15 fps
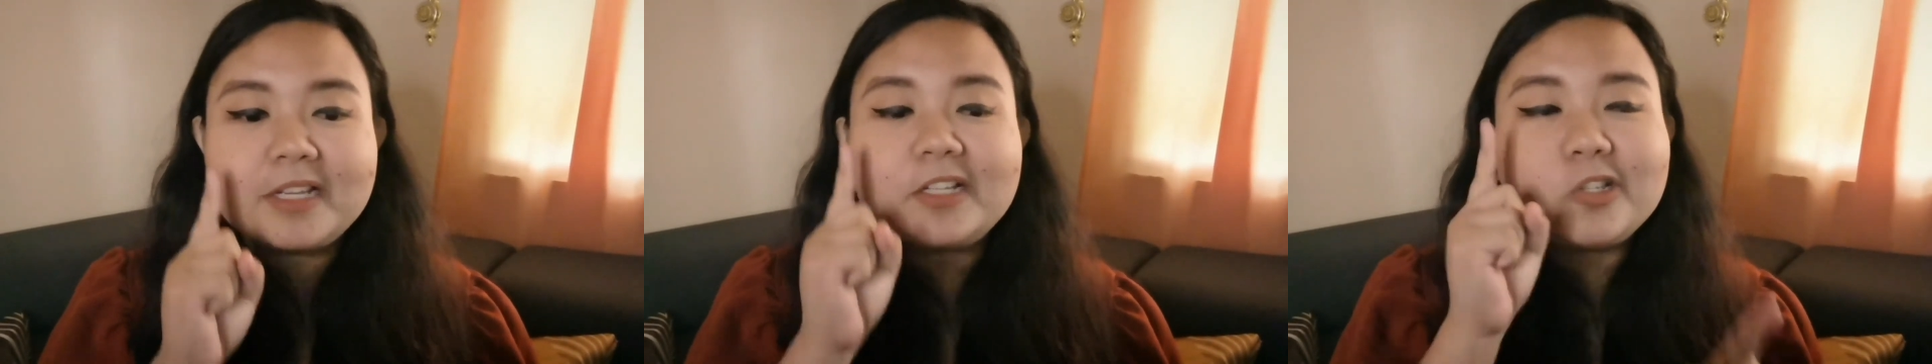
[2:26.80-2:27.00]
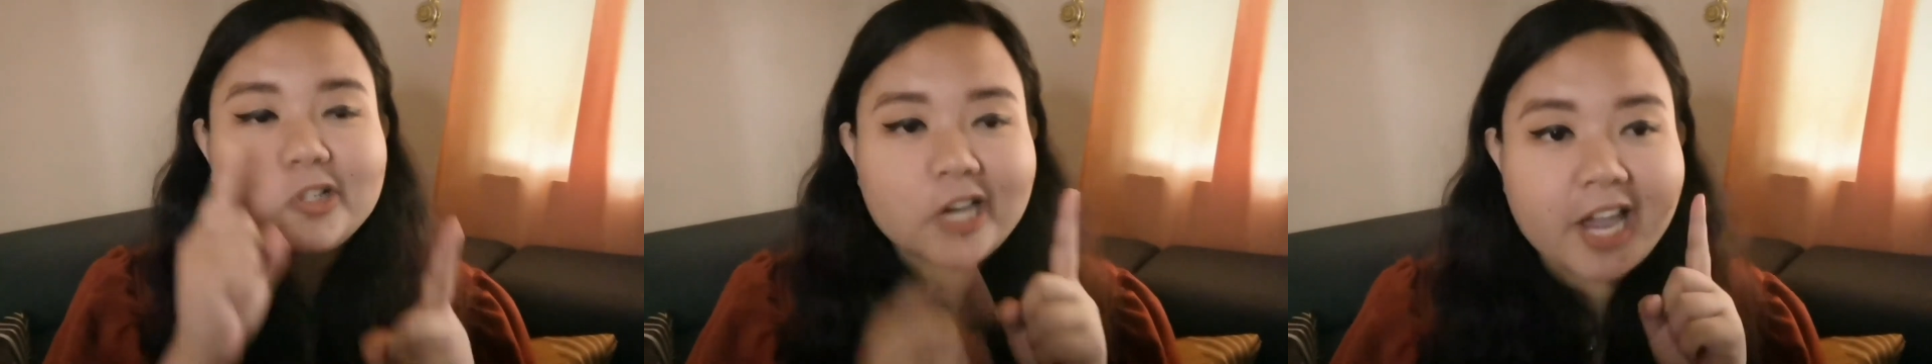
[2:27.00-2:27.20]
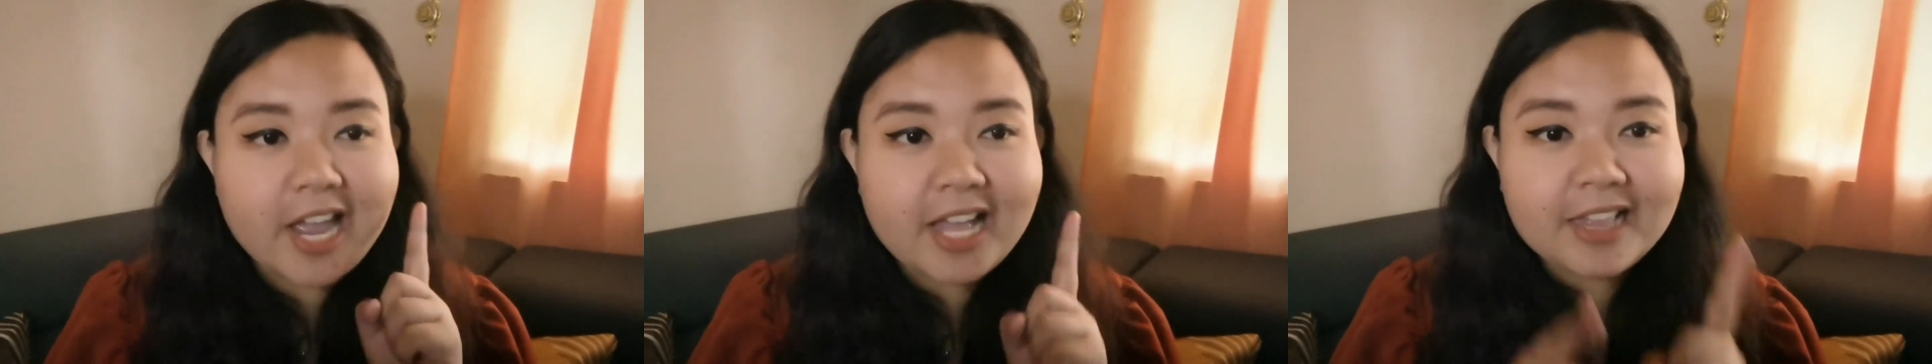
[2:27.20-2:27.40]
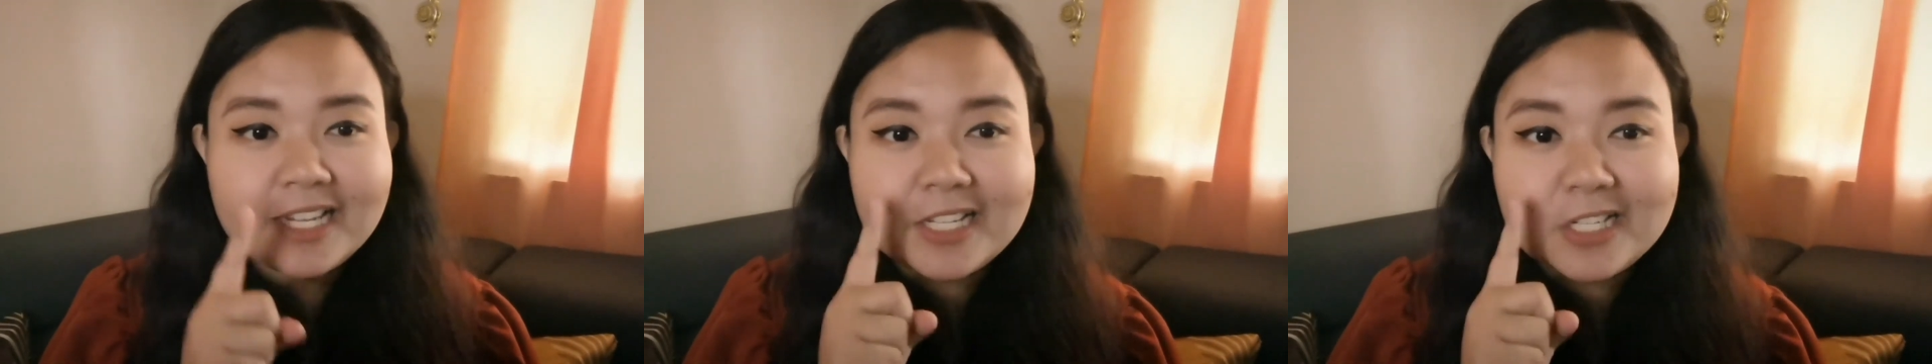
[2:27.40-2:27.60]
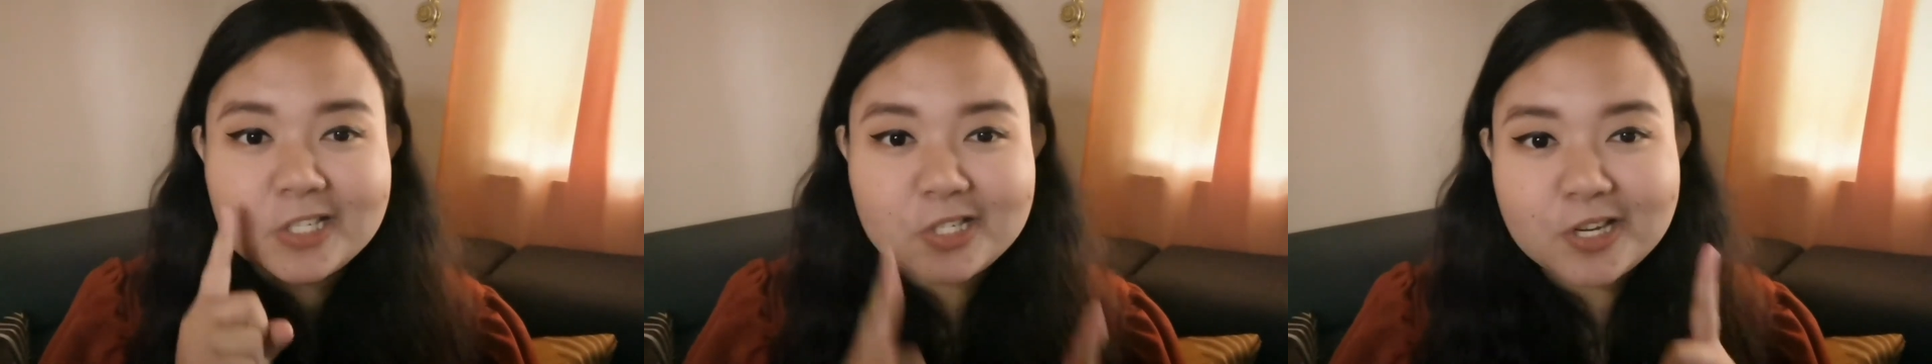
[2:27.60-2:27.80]

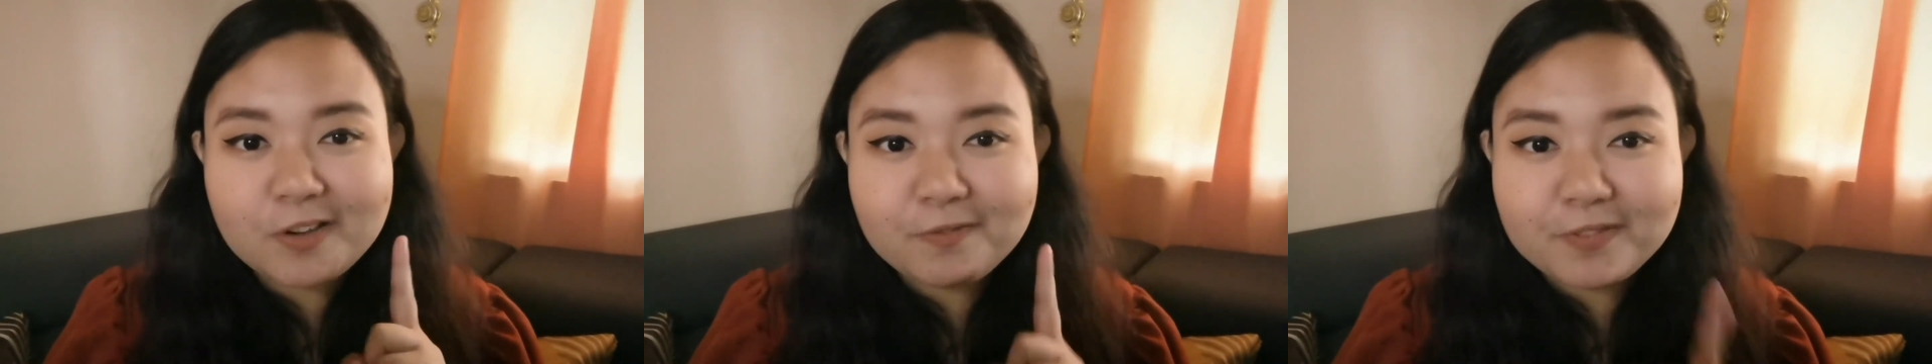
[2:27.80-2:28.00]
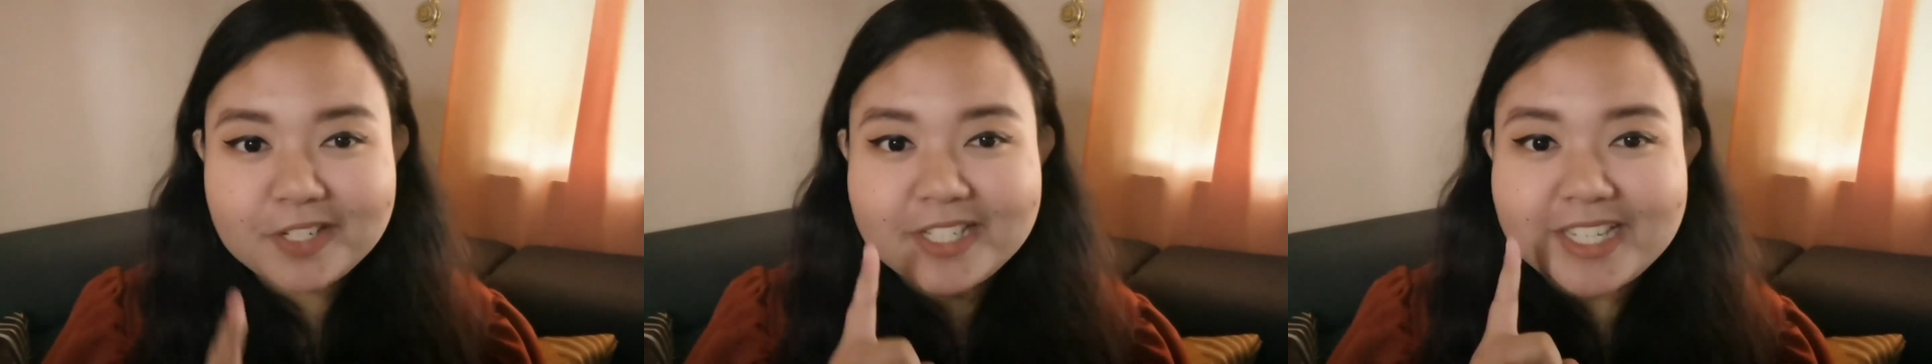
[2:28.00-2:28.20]
Challenge of the